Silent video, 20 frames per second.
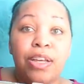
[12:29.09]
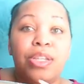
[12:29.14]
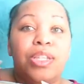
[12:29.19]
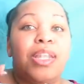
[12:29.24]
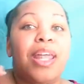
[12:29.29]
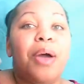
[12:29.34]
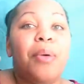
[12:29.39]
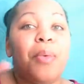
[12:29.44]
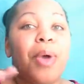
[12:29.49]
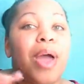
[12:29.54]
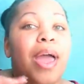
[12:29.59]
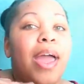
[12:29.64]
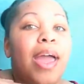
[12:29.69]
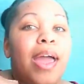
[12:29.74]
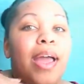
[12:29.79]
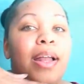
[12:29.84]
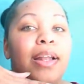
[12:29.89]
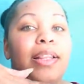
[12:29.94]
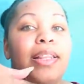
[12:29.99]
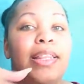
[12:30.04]
So that
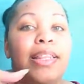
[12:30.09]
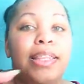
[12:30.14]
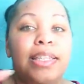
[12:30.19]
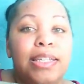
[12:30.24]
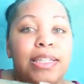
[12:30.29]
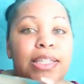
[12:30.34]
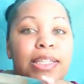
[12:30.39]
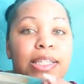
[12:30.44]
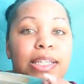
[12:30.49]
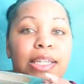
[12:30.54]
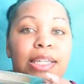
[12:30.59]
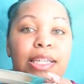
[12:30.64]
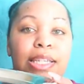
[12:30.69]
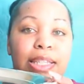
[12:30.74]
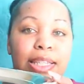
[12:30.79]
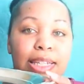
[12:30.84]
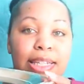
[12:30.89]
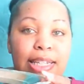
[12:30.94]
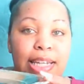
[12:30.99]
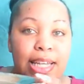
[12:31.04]
way, this
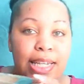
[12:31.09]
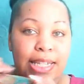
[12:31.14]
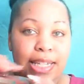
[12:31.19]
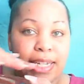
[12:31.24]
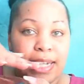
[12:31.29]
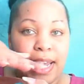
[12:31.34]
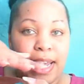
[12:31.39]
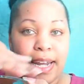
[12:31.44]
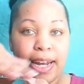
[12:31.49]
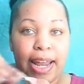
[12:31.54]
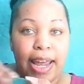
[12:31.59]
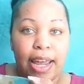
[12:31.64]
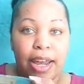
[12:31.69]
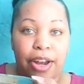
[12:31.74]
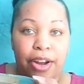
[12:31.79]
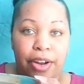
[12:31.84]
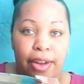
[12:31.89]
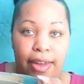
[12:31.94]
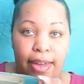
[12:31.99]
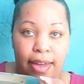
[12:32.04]
is the designated
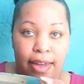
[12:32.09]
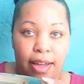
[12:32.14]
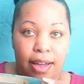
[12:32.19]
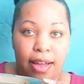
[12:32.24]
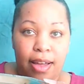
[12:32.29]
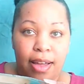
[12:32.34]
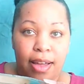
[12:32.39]
area